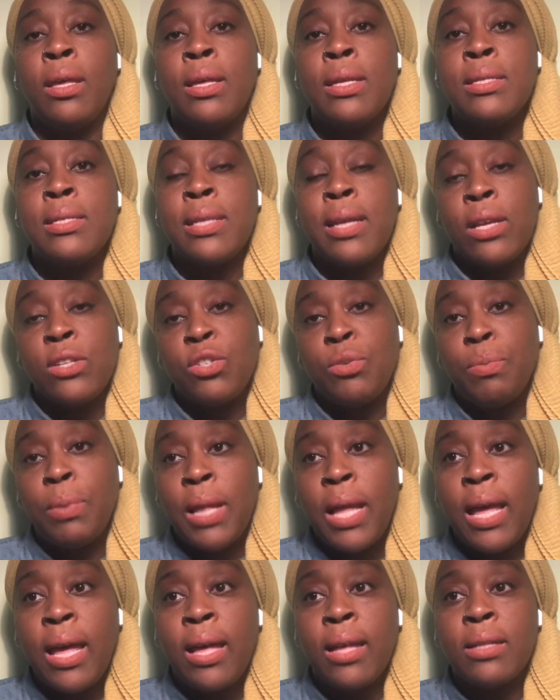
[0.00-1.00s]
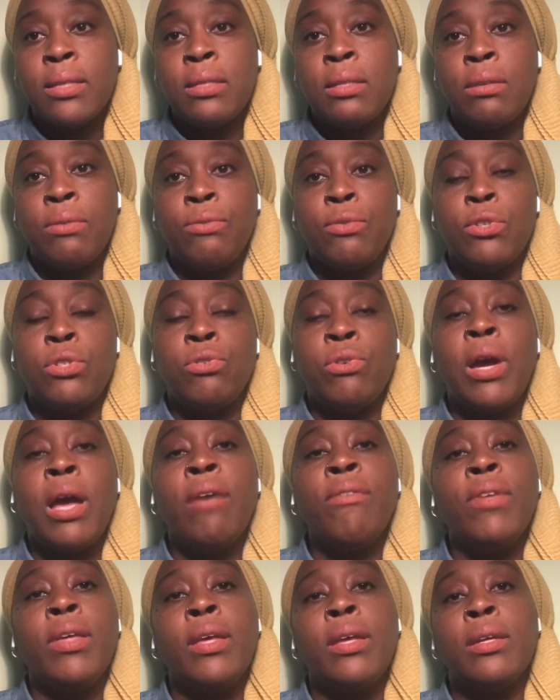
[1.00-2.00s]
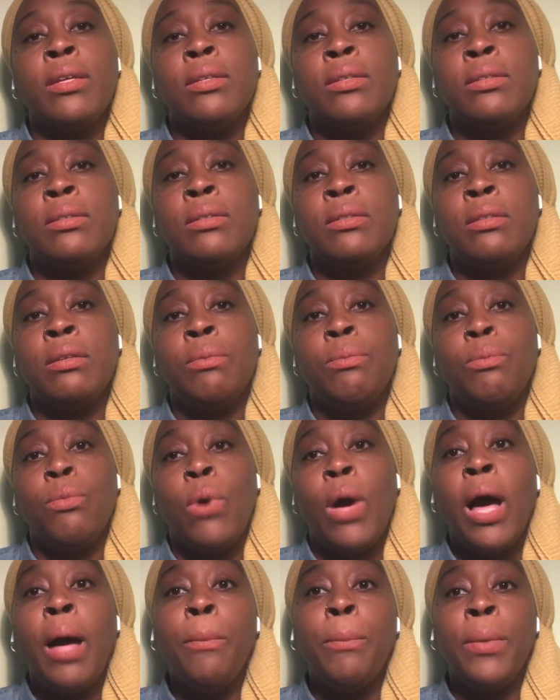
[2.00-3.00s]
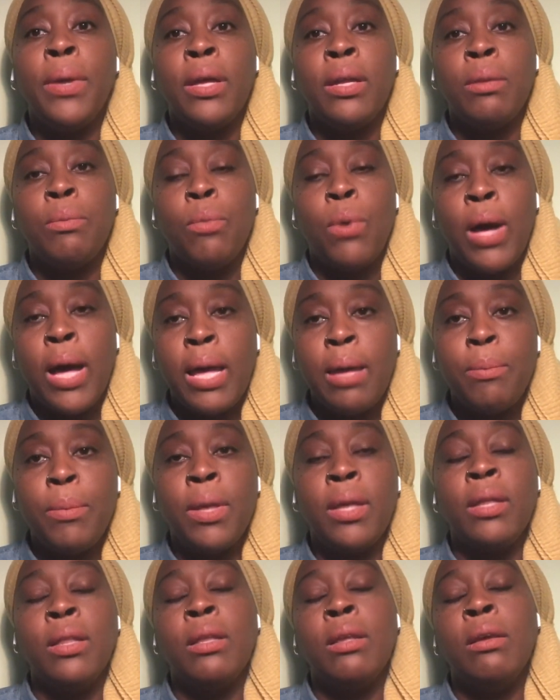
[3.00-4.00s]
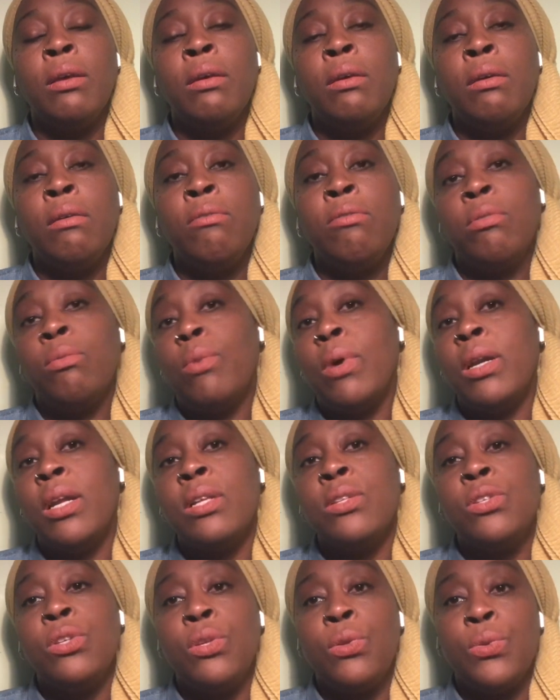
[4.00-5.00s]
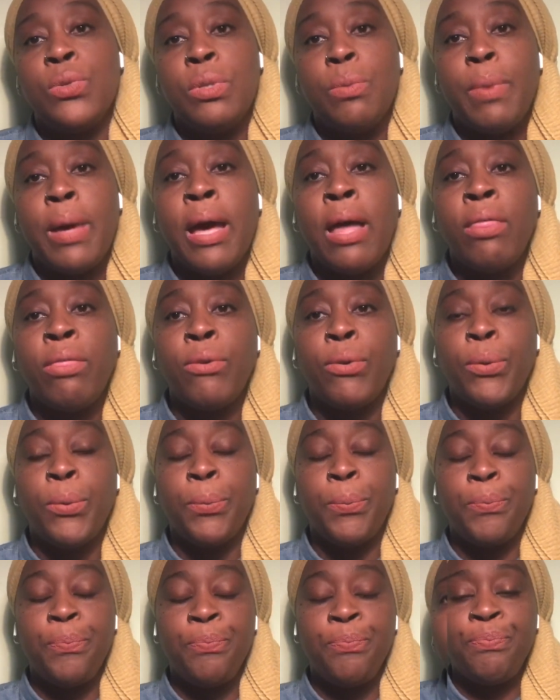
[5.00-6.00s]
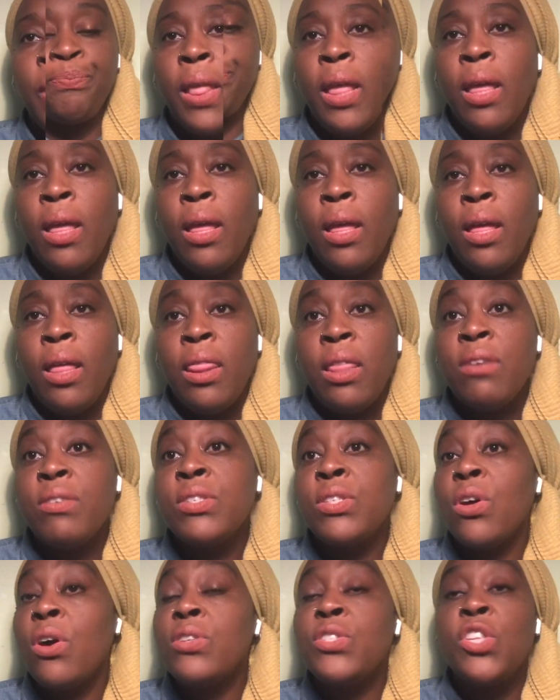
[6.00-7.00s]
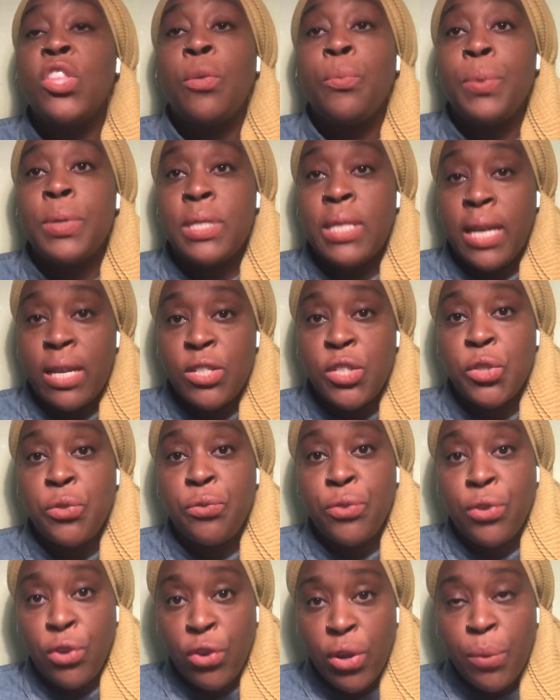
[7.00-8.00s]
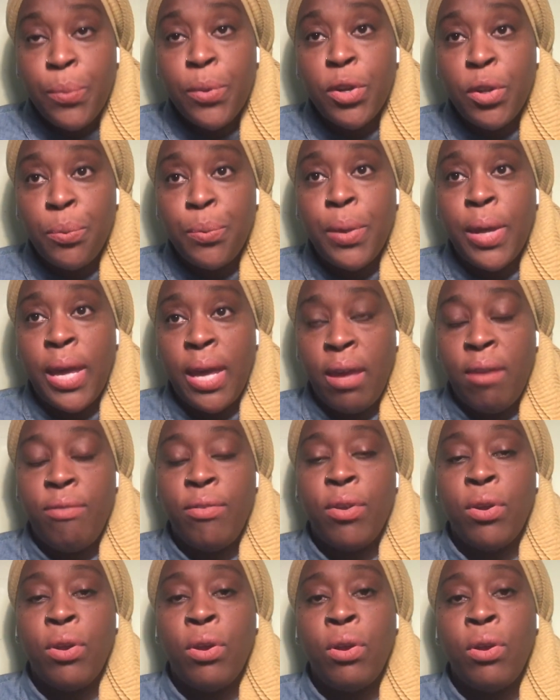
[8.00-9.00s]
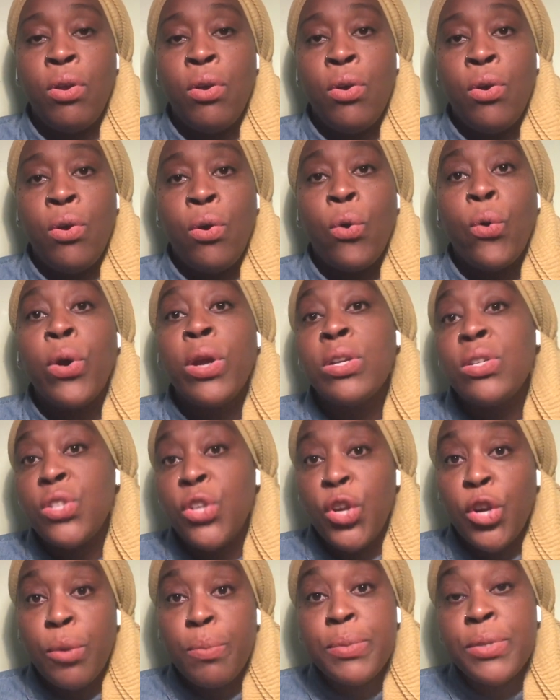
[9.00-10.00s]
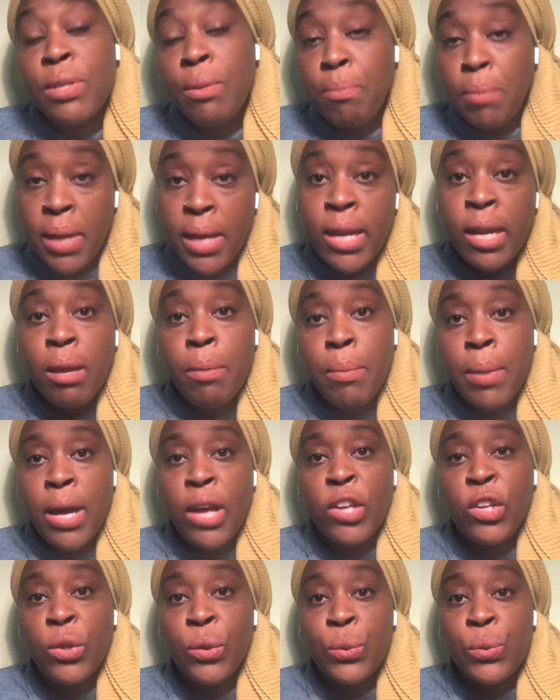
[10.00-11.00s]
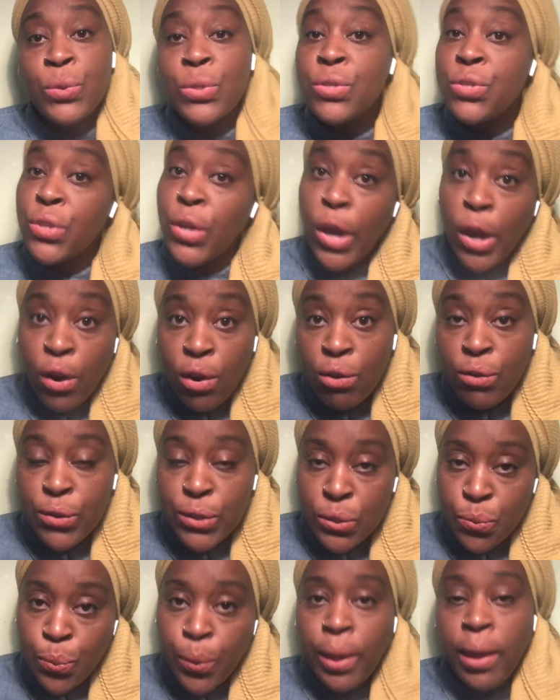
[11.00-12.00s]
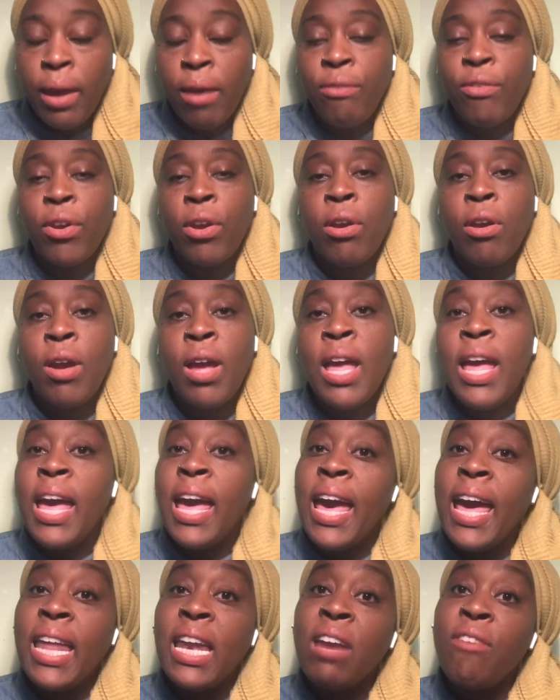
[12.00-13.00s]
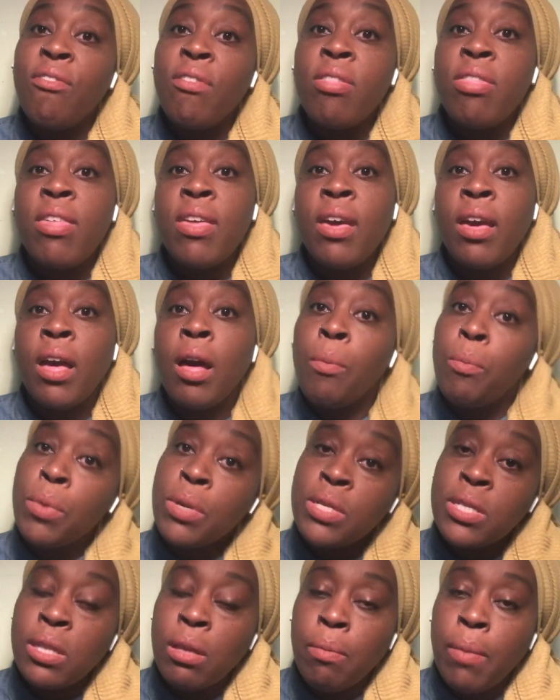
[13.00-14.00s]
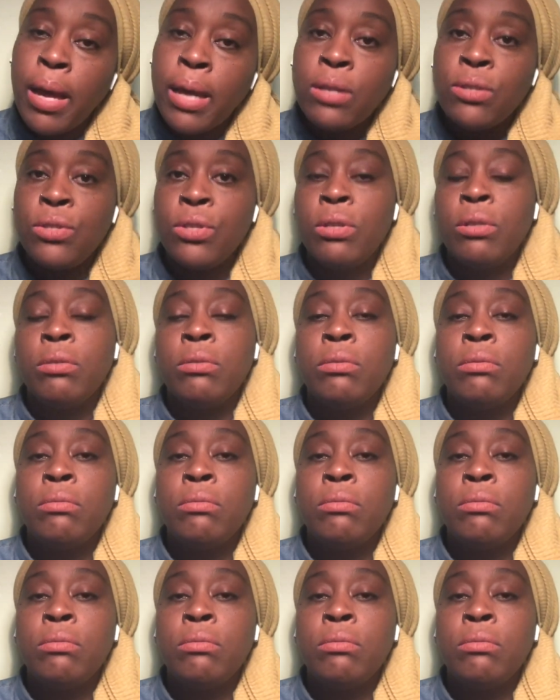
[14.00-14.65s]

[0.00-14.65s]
Sandra Bland for driving. Muhammad for wanting to use the bathroom. There is also the potential for criminal behavior or in terms the media might use, terrorist behavior and everything a Muslim might do?